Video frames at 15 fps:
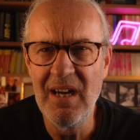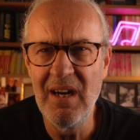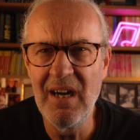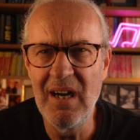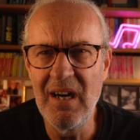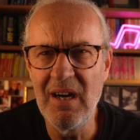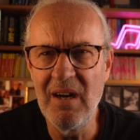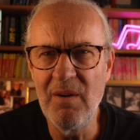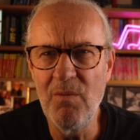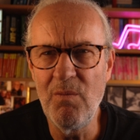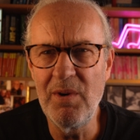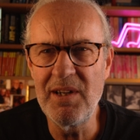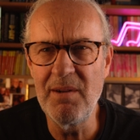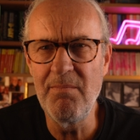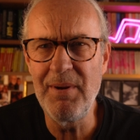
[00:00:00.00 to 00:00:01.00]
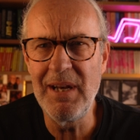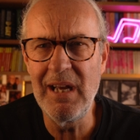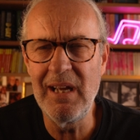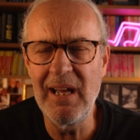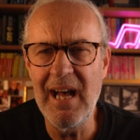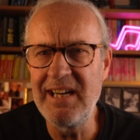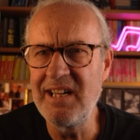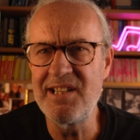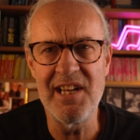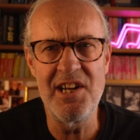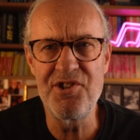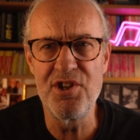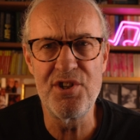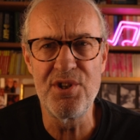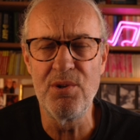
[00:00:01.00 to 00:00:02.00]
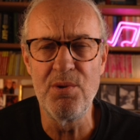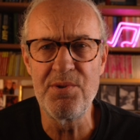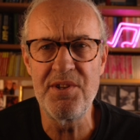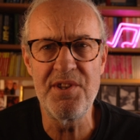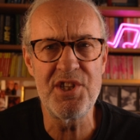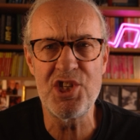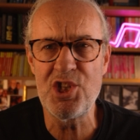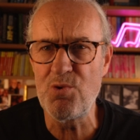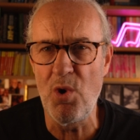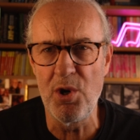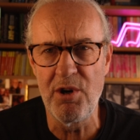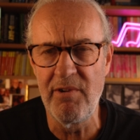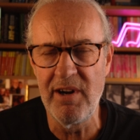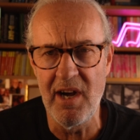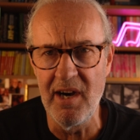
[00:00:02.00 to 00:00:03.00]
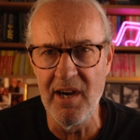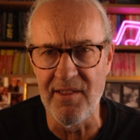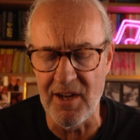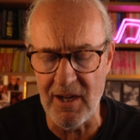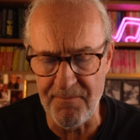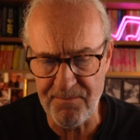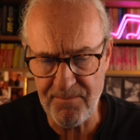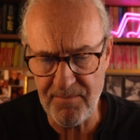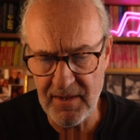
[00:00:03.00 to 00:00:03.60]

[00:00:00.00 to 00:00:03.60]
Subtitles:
And we didn't pay any attention at all to the swannery either,